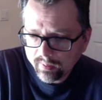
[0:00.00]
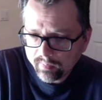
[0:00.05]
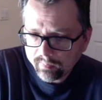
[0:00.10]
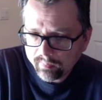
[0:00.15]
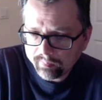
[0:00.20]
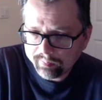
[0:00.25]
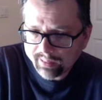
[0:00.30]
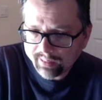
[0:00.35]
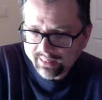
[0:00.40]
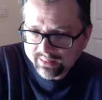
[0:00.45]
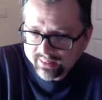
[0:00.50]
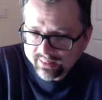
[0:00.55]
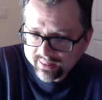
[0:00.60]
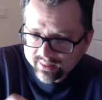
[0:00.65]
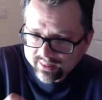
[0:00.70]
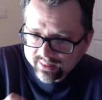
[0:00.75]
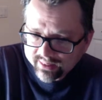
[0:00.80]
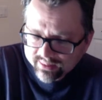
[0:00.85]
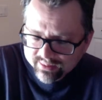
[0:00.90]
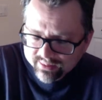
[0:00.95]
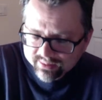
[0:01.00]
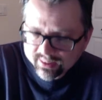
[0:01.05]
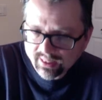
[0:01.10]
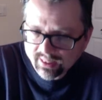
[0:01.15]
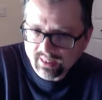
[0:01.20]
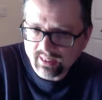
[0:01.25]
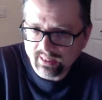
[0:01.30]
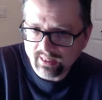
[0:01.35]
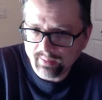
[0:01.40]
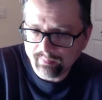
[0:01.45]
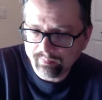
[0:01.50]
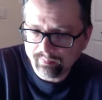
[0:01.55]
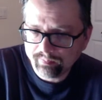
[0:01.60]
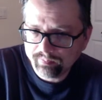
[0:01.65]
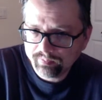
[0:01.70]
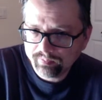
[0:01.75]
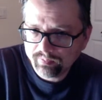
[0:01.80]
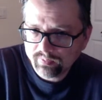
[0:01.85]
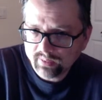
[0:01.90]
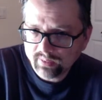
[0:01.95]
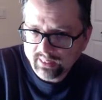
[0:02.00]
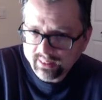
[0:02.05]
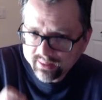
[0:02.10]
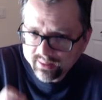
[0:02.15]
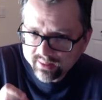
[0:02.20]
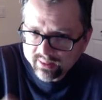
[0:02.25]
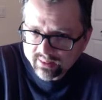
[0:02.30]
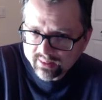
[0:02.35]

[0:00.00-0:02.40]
But in this time in